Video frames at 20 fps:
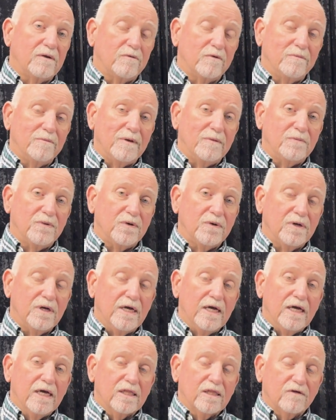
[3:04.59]
Remember
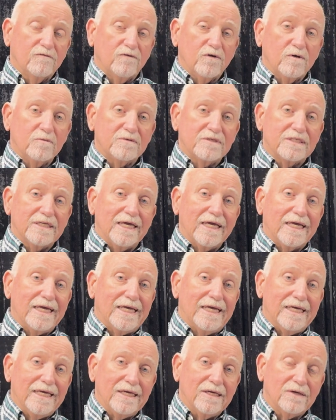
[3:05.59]
the verb
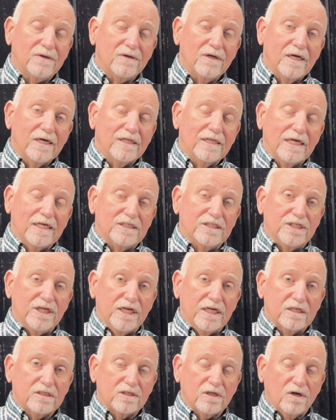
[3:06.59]
seguir, that
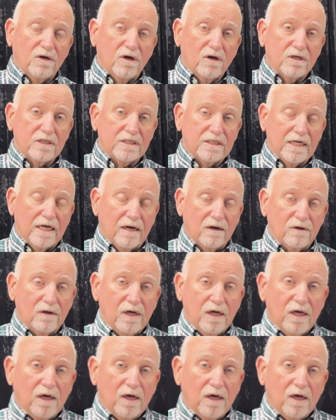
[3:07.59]
G is a hard sound.